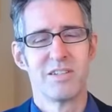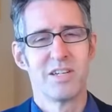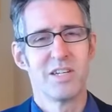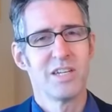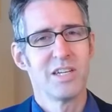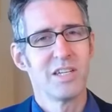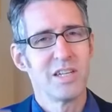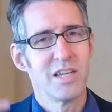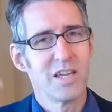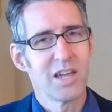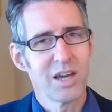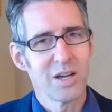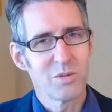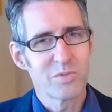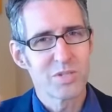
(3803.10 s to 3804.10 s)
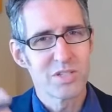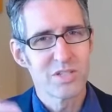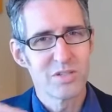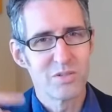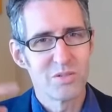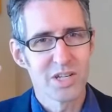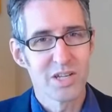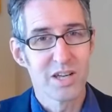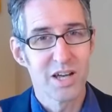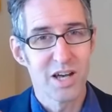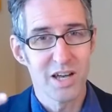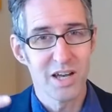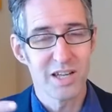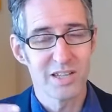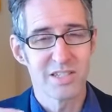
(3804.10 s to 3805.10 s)
It, it helps to
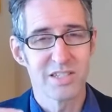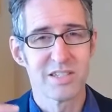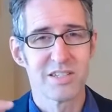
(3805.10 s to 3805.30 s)
cut.